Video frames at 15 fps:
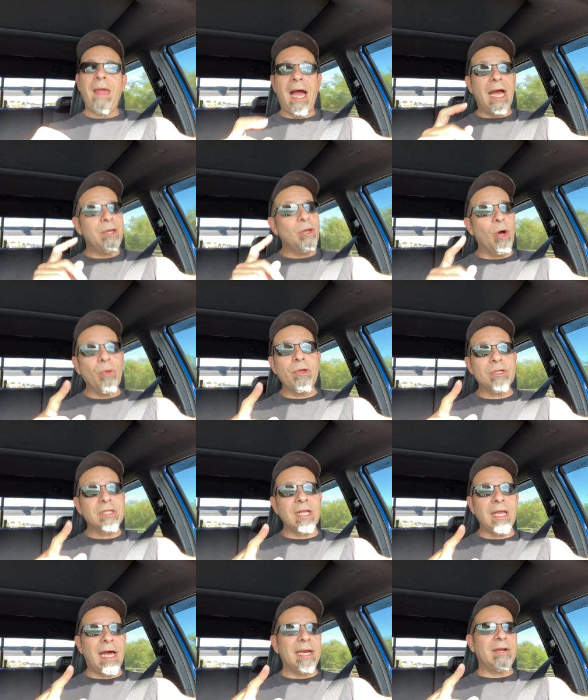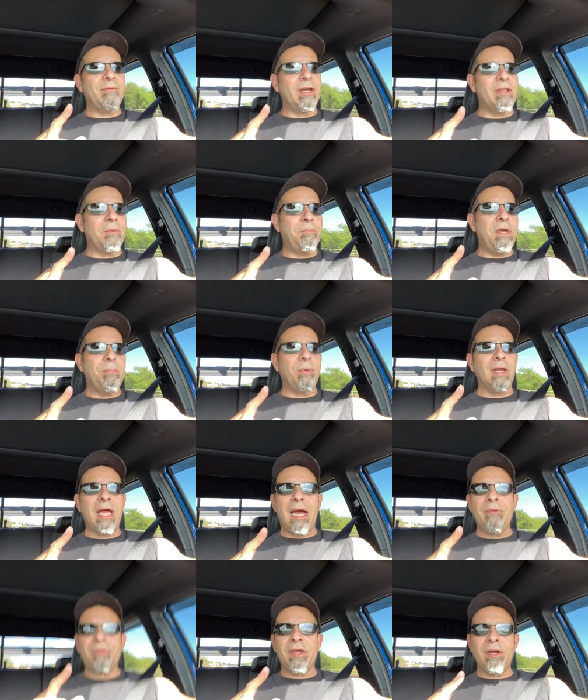I know there's a lot of other people
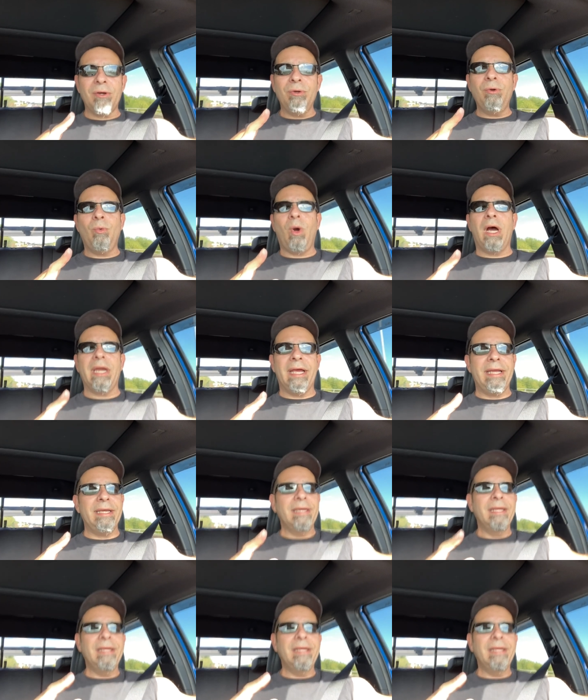out there who want it,